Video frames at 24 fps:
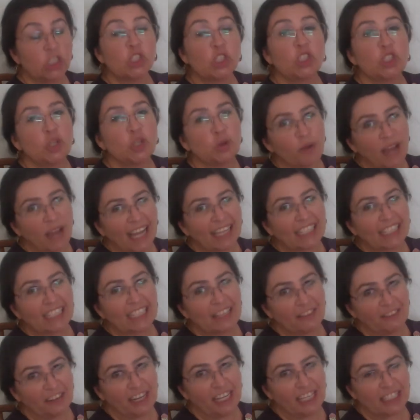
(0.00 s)
Do
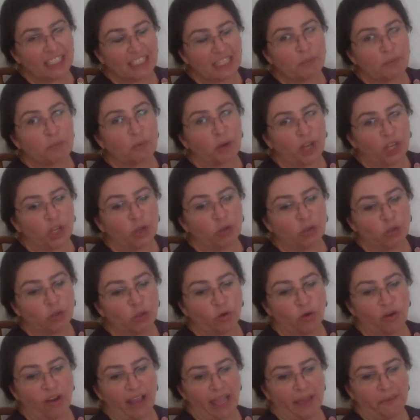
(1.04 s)
activities that bring you
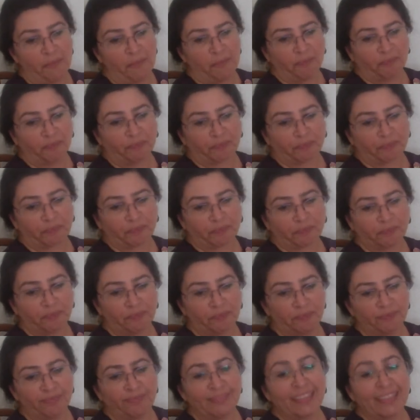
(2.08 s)
joy.
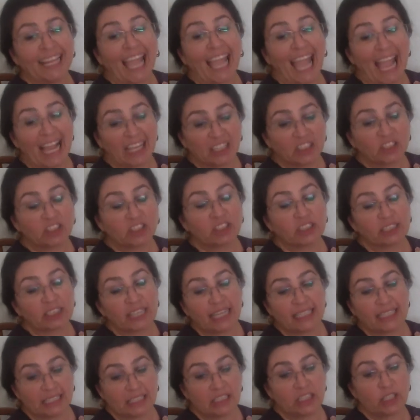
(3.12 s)

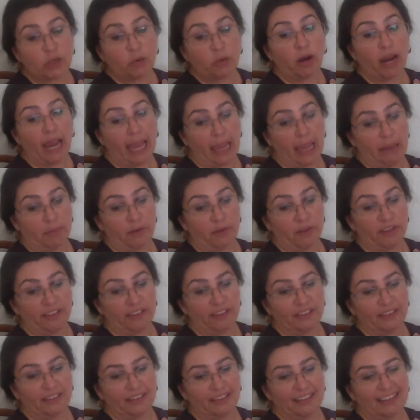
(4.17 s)
Exercise as you are able.
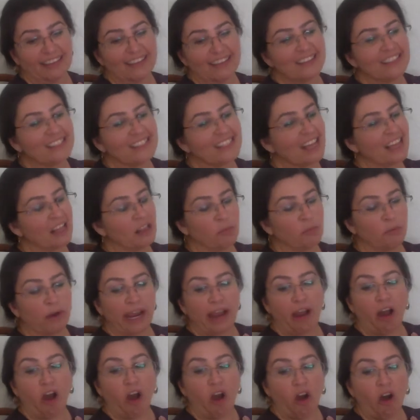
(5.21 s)

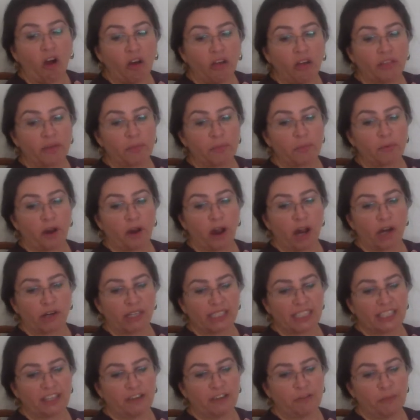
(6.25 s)
Celebrate all the
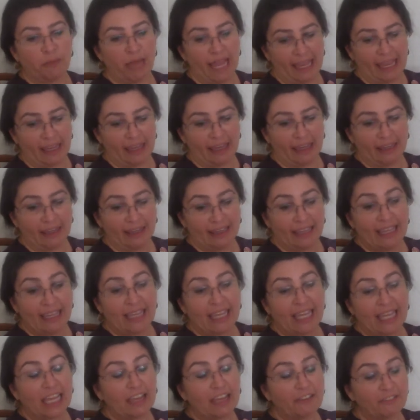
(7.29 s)
progress you make,
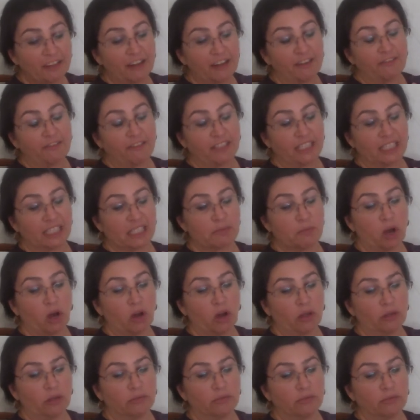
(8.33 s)
even if it's
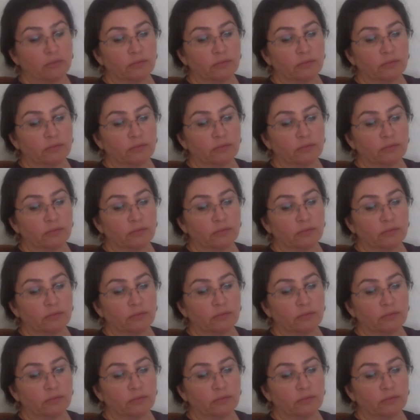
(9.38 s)
small.